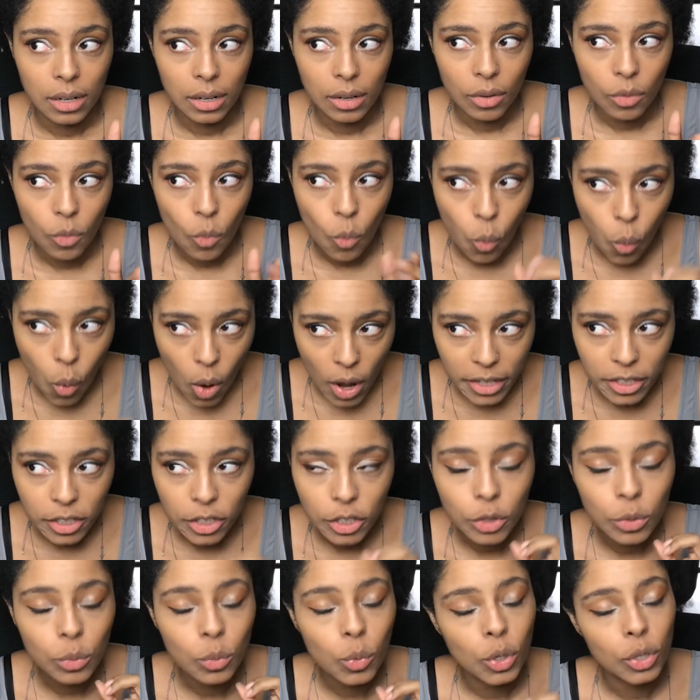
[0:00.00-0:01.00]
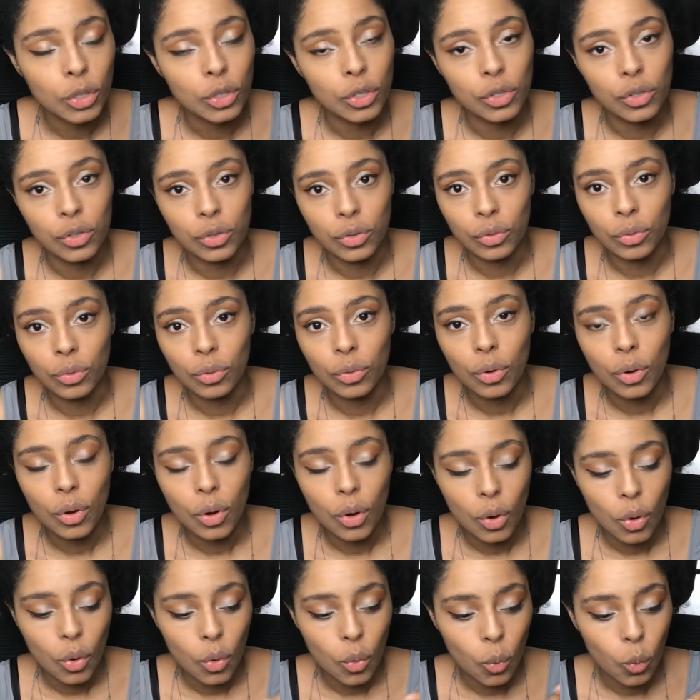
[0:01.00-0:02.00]
what you want to do,
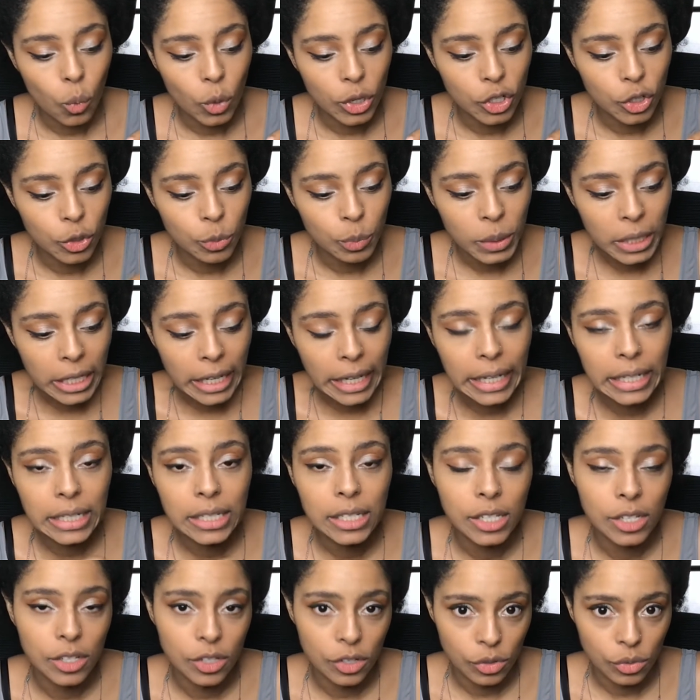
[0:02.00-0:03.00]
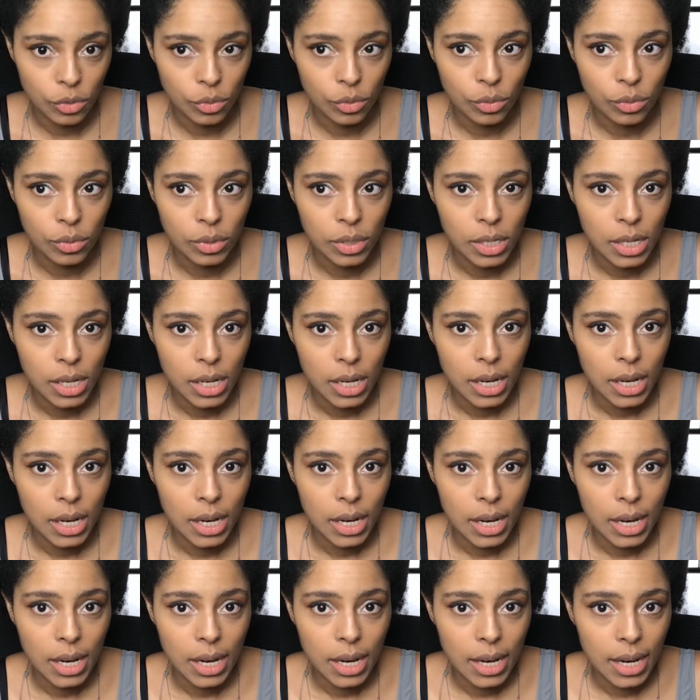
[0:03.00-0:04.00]
what you plan to do,
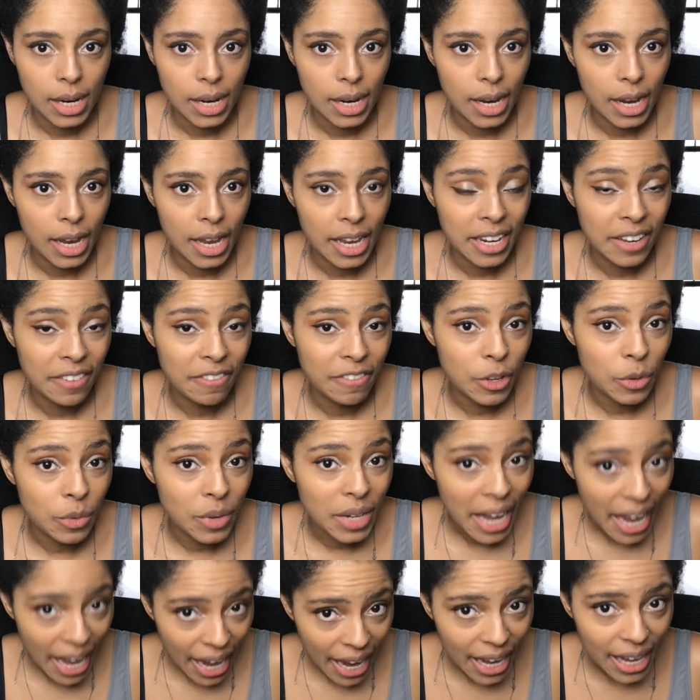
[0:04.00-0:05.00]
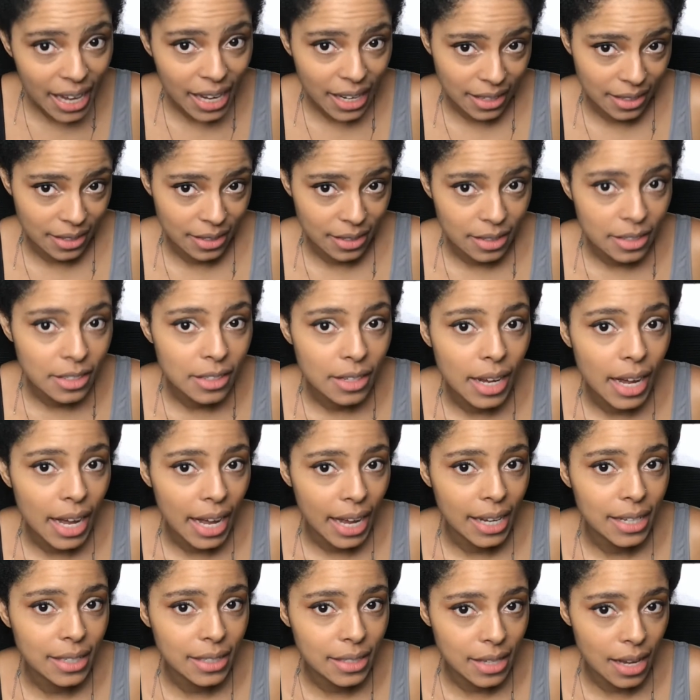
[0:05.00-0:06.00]
and if you can,
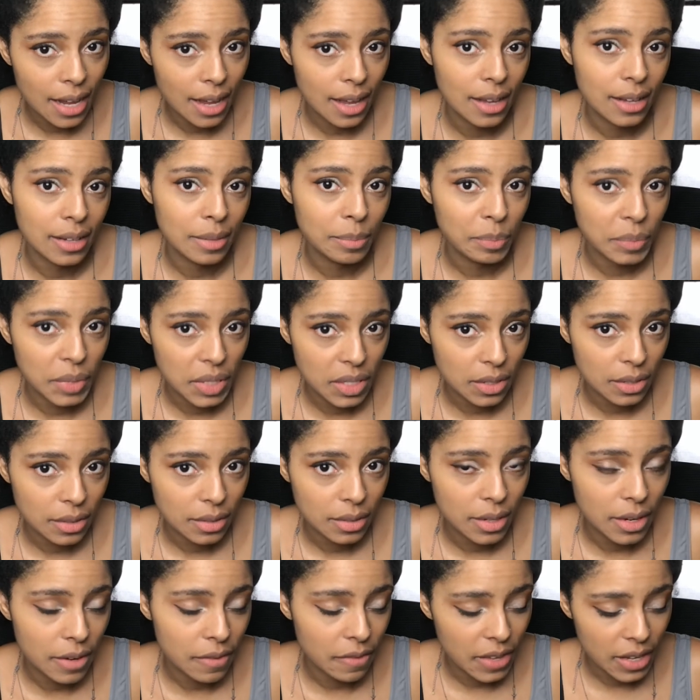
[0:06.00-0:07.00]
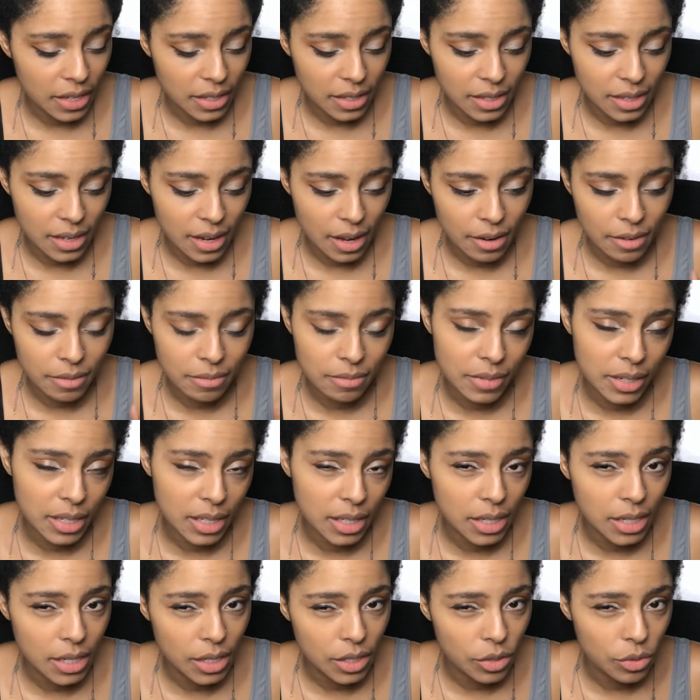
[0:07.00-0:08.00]
add times. If that's not
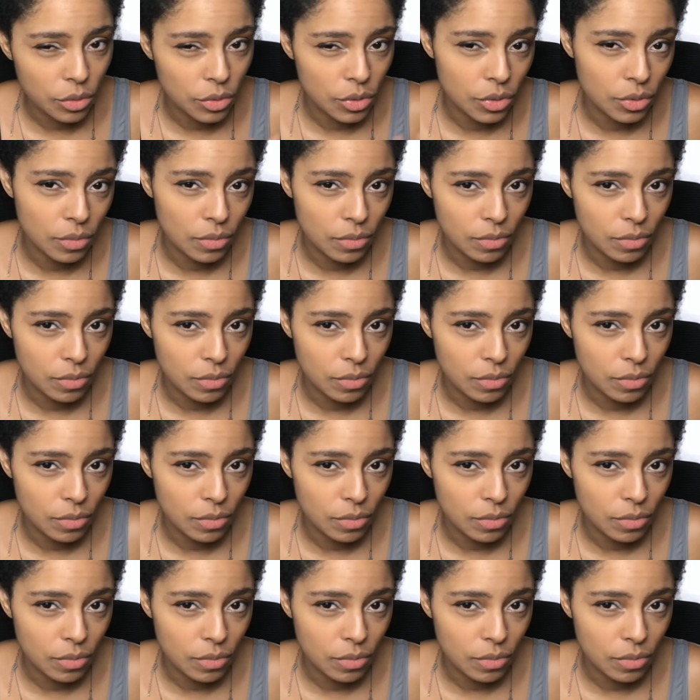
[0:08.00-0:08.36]
really too